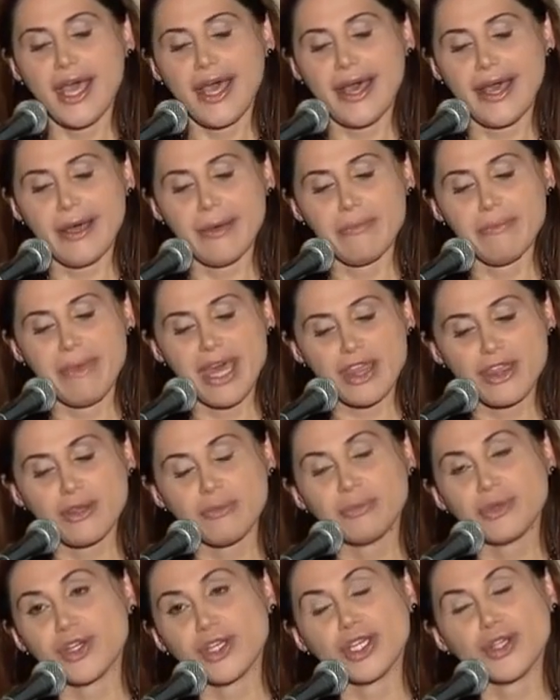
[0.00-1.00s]
Uh,
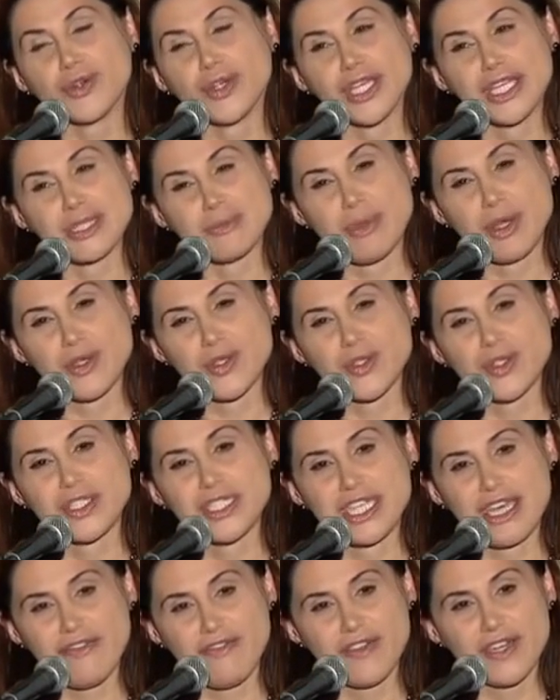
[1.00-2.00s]
methylmercury exposure
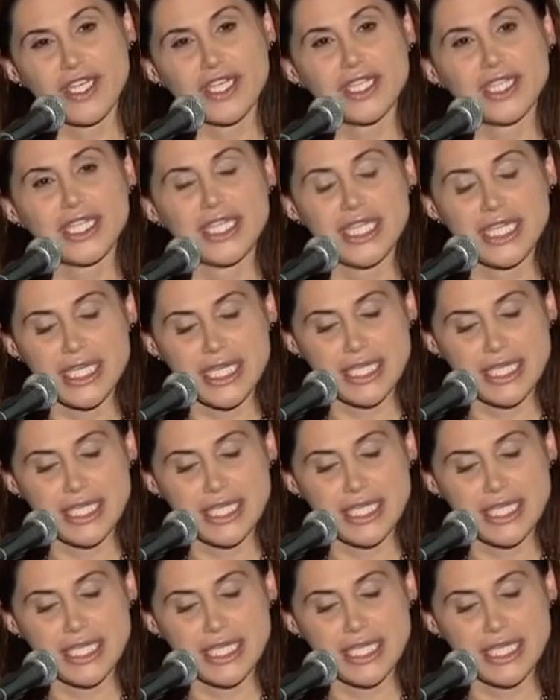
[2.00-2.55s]
definitely